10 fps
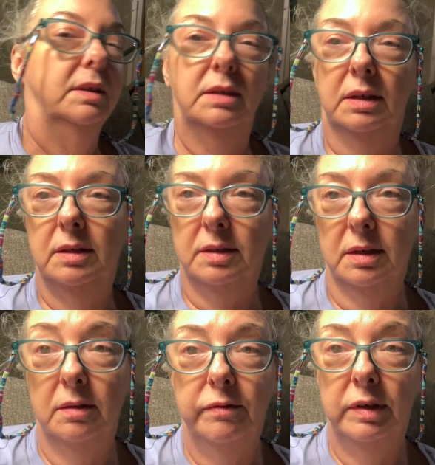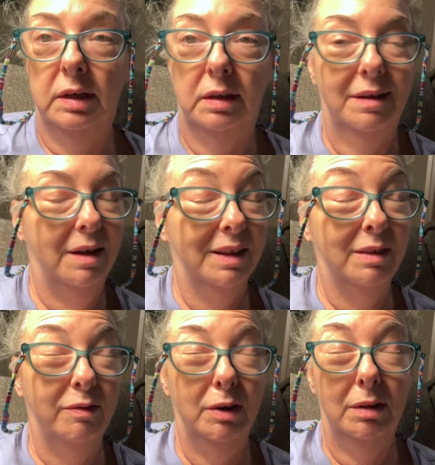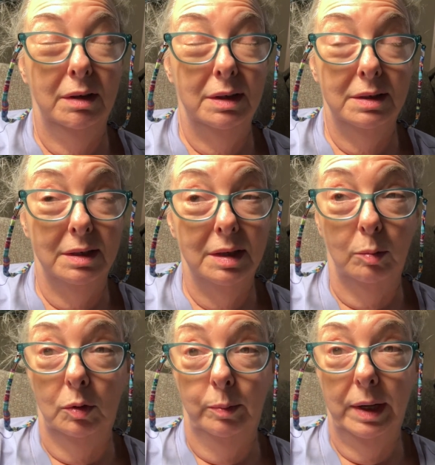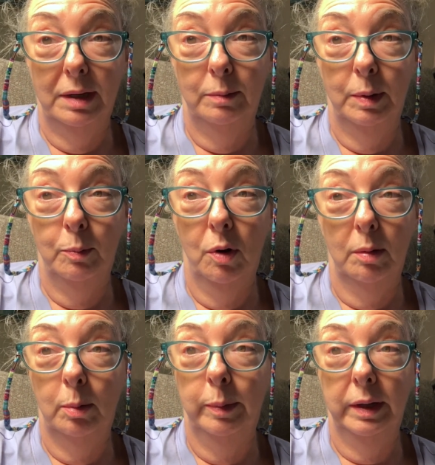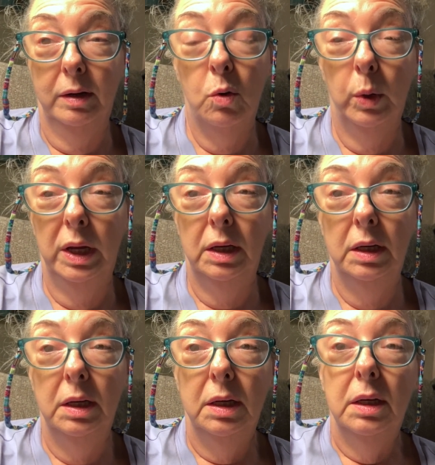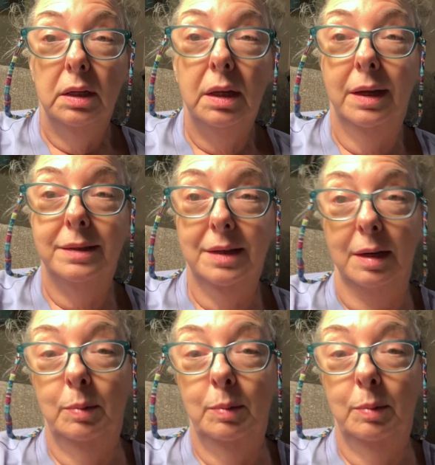done, it's going to fit at the very least a double bed, but probably a queen. Yeah, it's going to